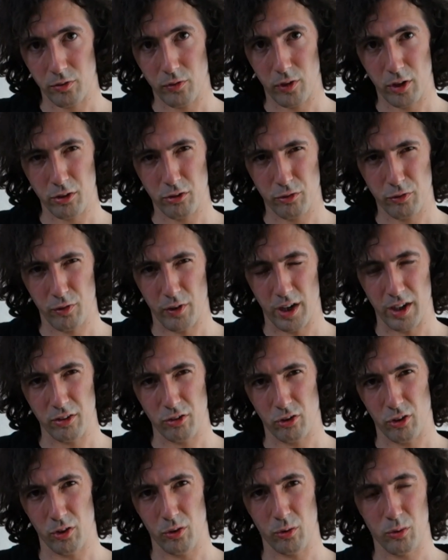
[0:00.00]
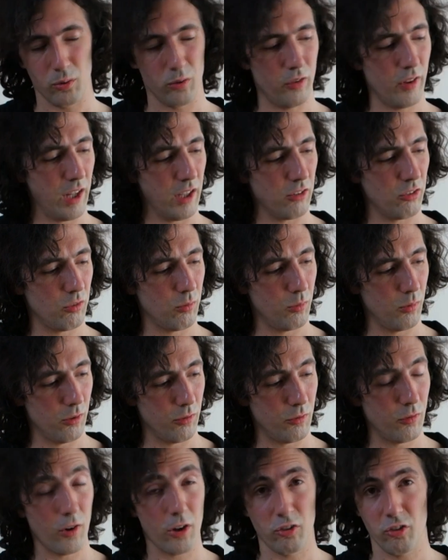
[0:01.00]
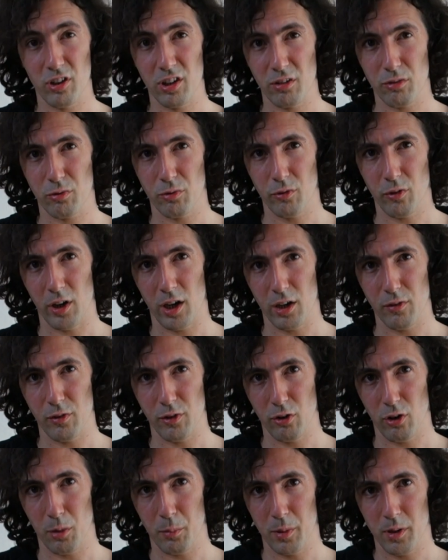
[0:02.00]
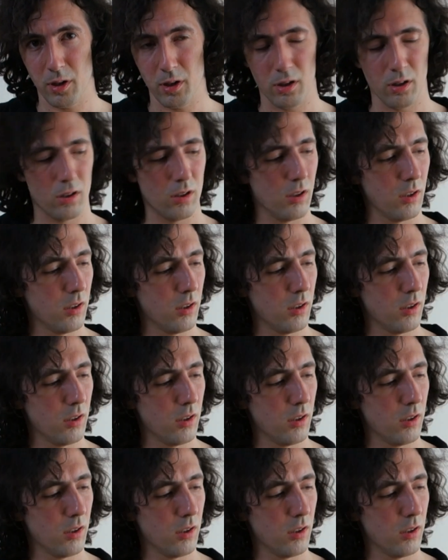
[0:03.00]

first fret, so that's the 13th fret if you're up here.